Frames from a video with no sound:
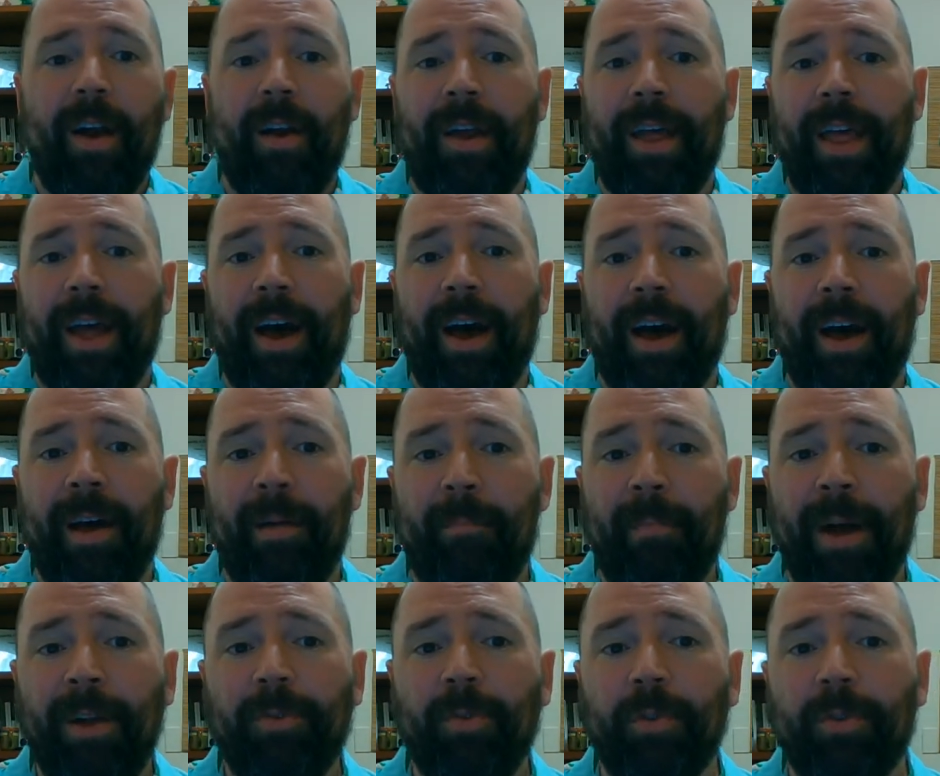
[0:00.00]
All right,
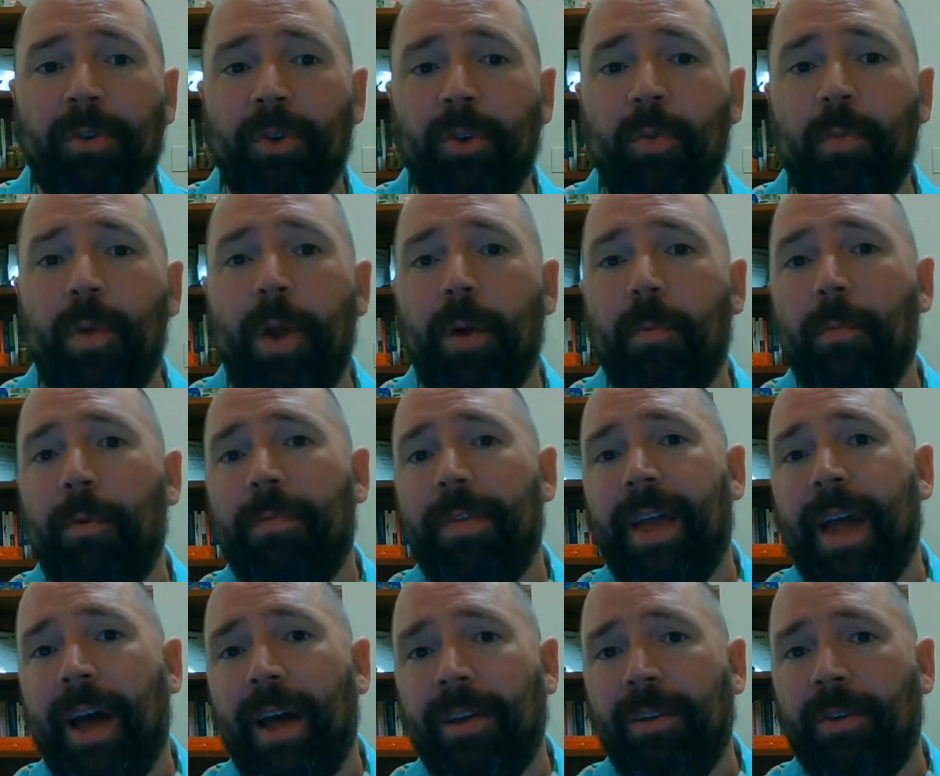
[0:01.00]
Module 2, we are
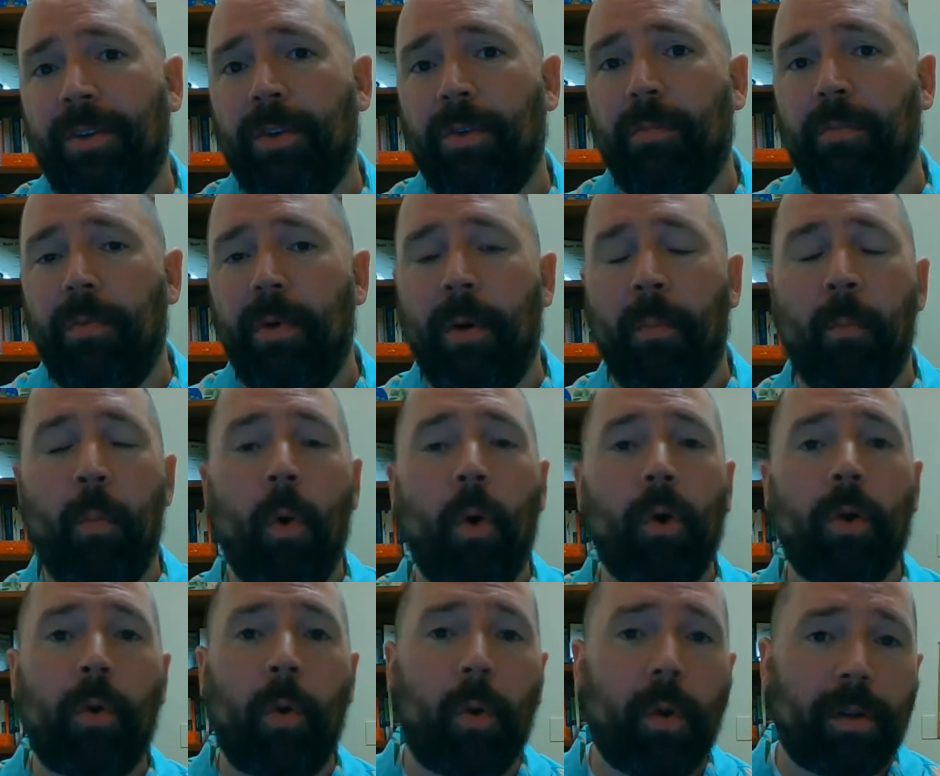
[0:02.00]
moving on to
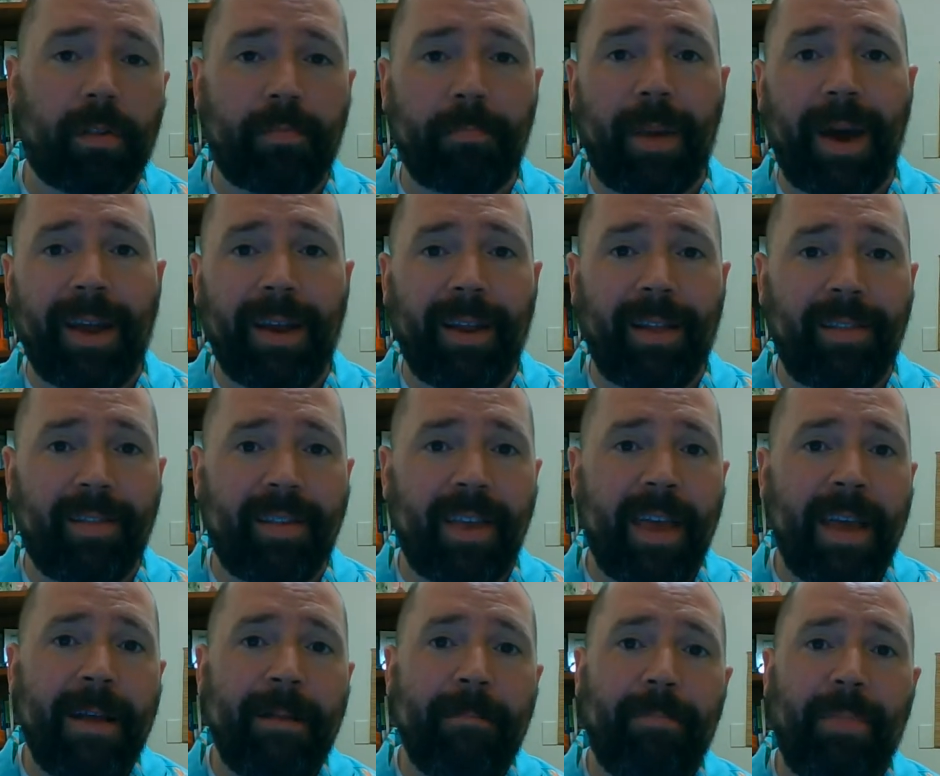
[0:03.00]
more
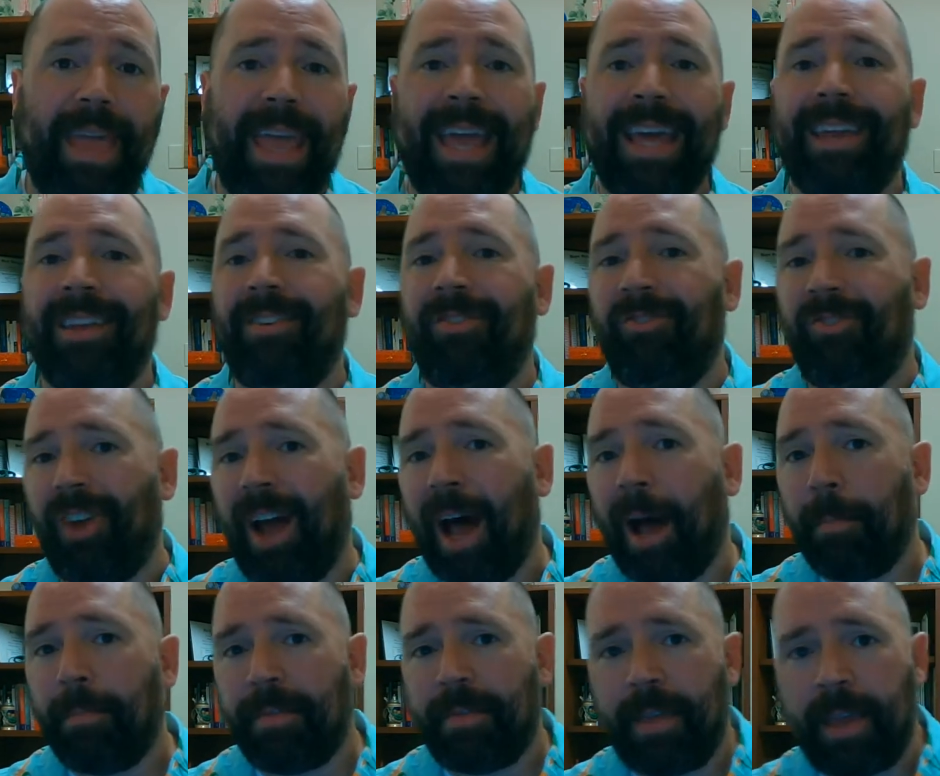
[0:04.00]
correspondence and
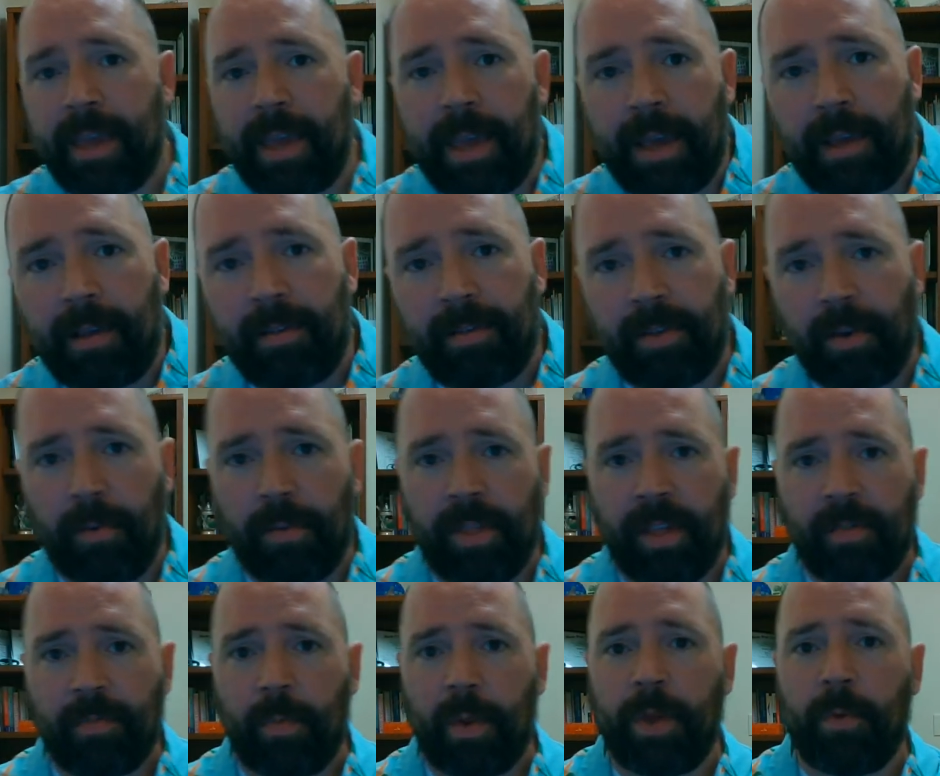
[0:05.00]
job seeking. So
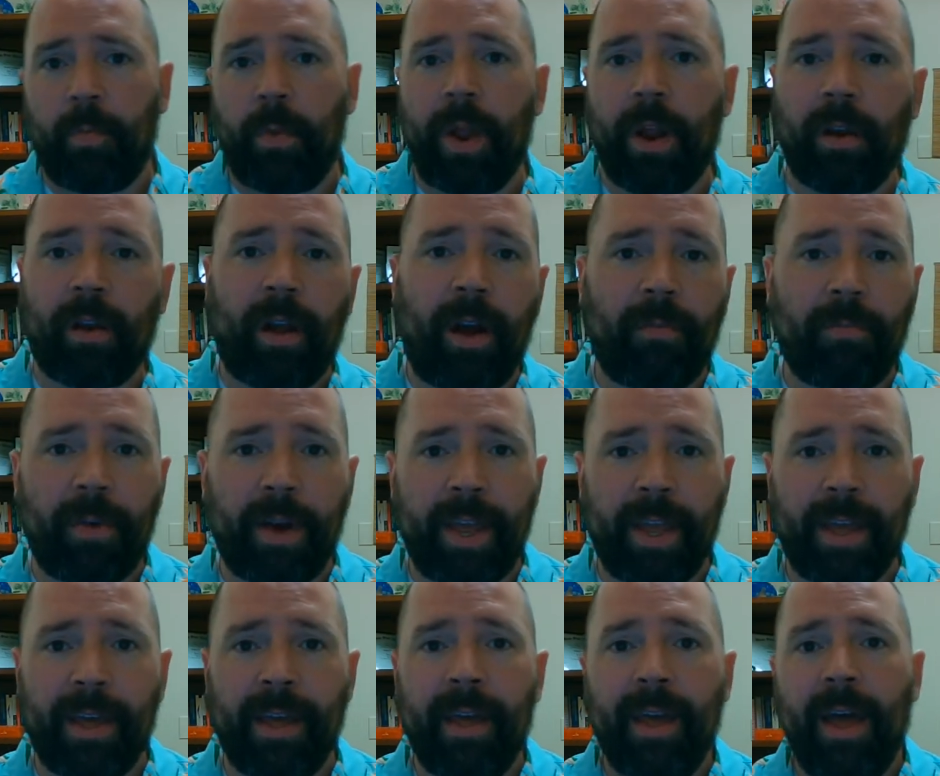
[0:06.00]
this week we are
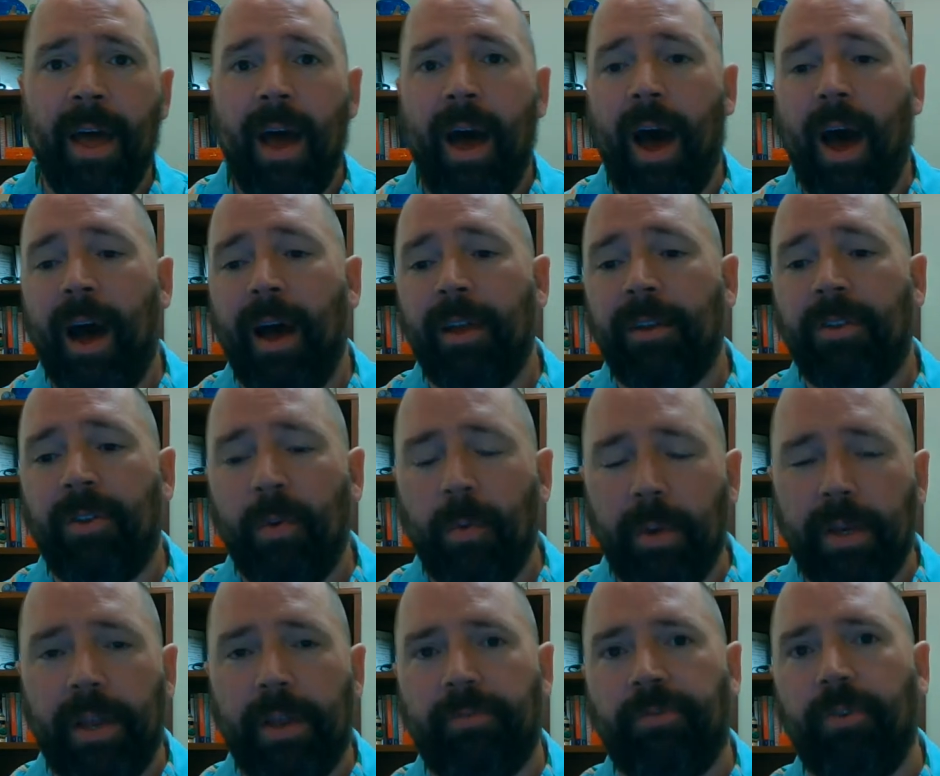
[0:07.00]
covering two
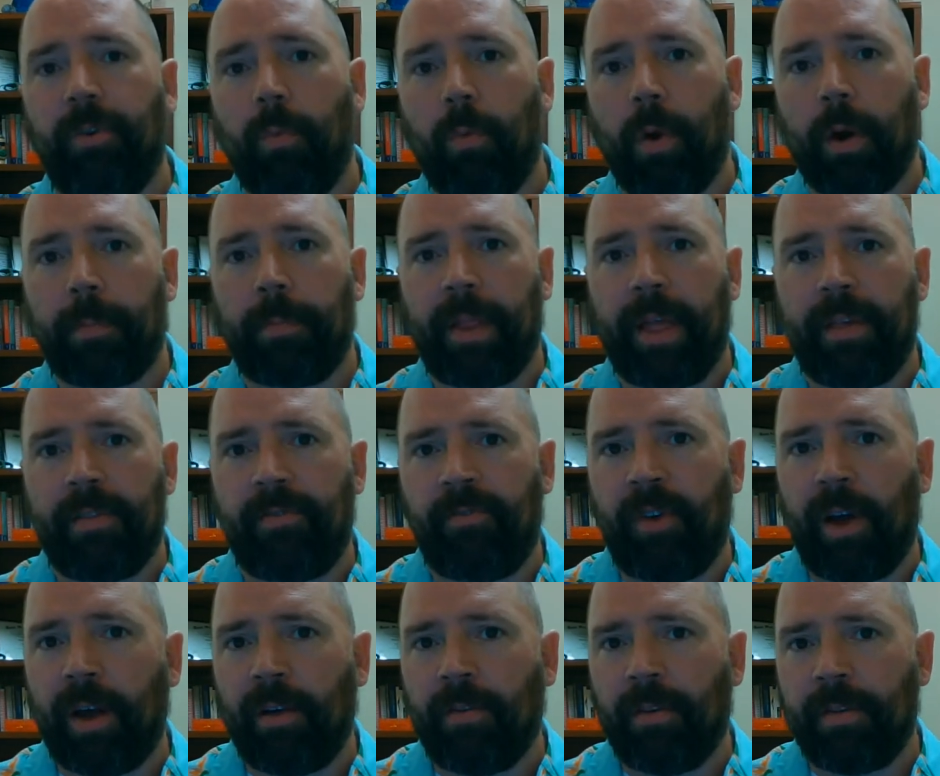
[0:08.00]
additional workplace
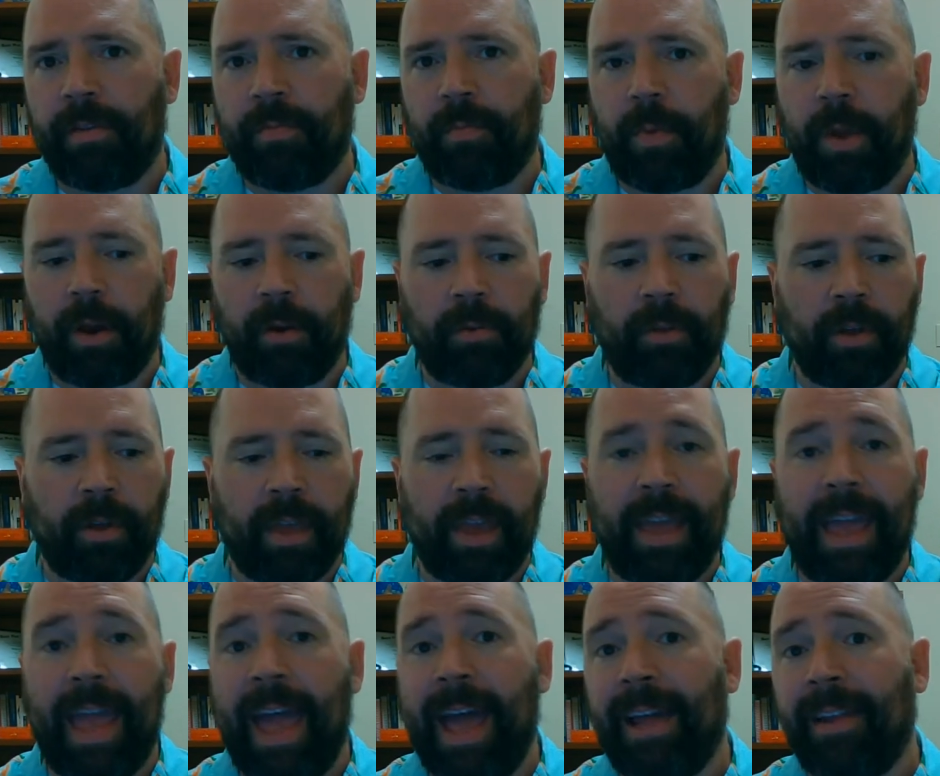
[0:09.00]
genres. We are
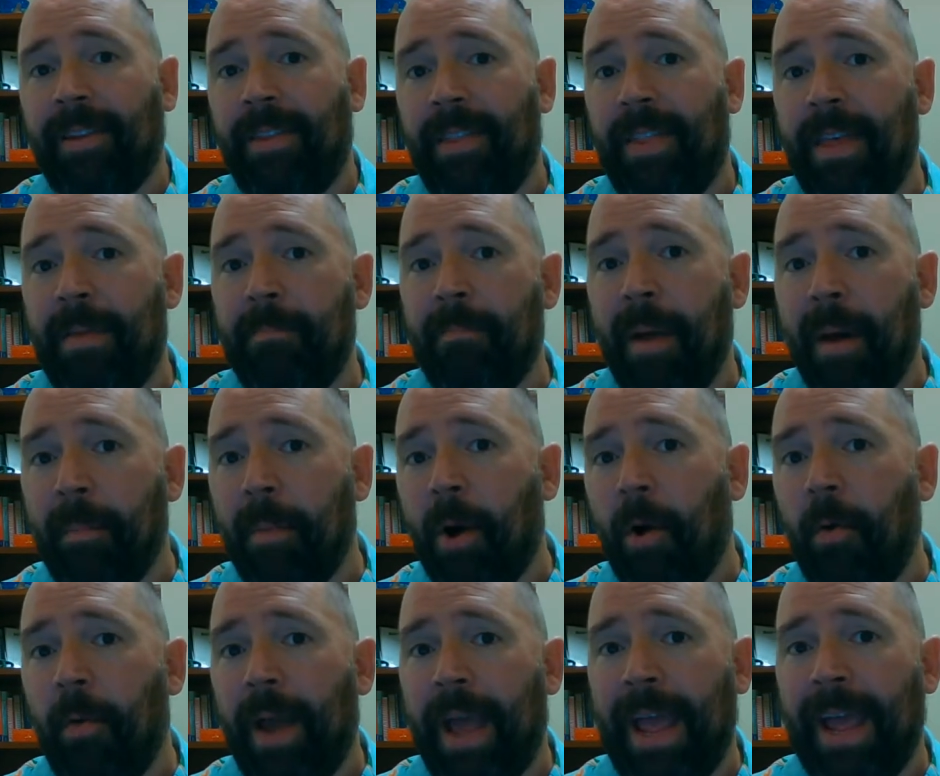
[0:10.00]
looking at the
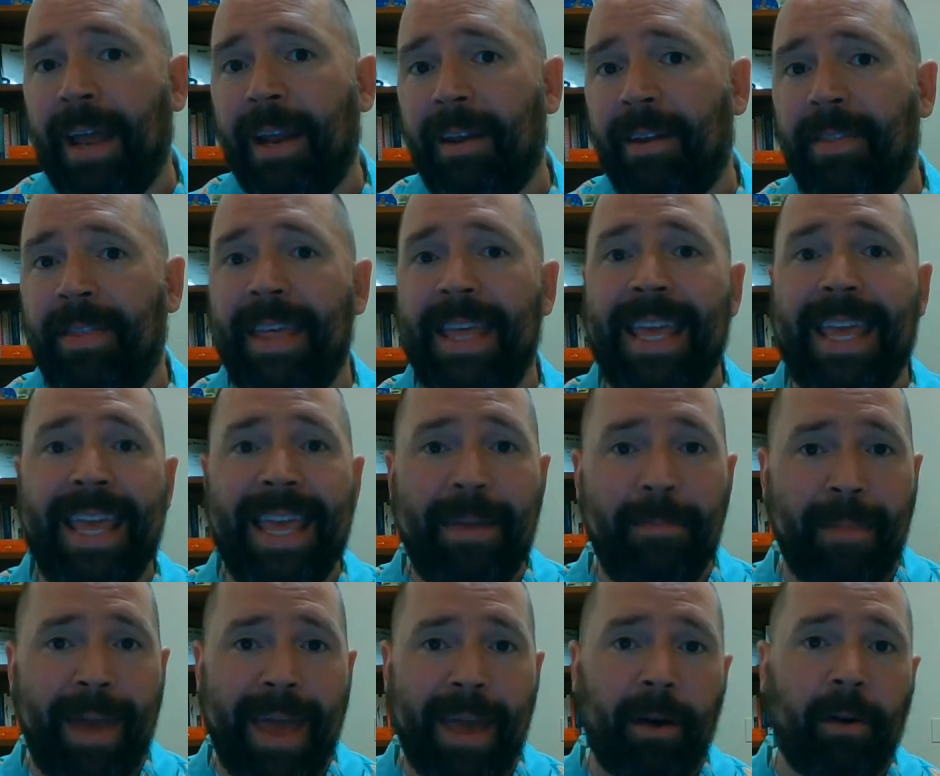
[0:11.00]
memo and the
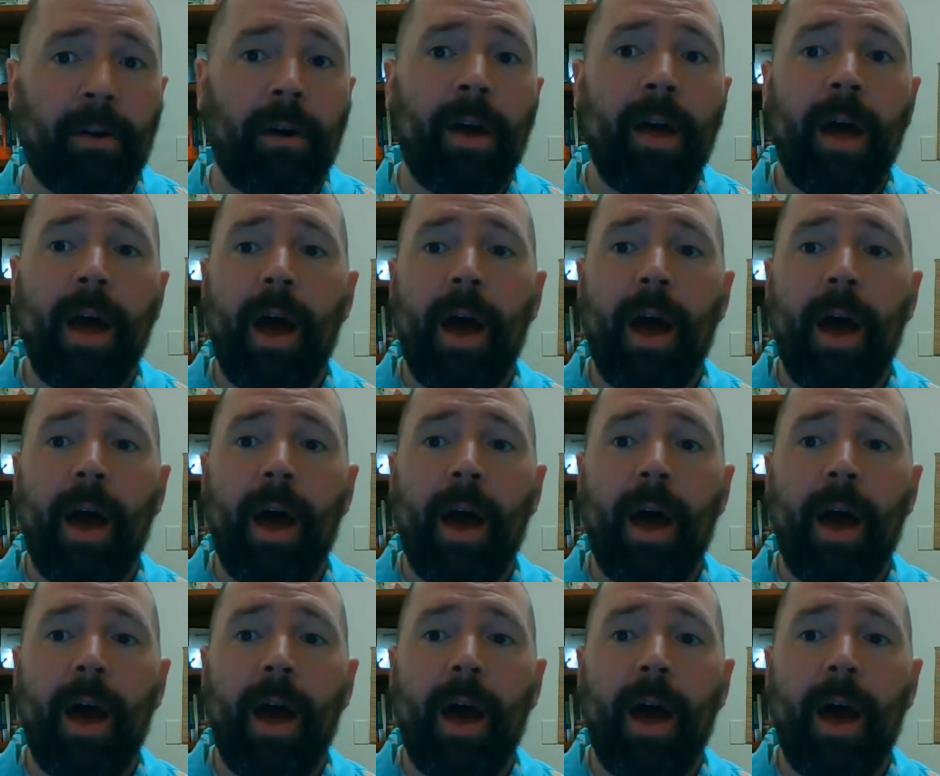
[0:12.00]
email.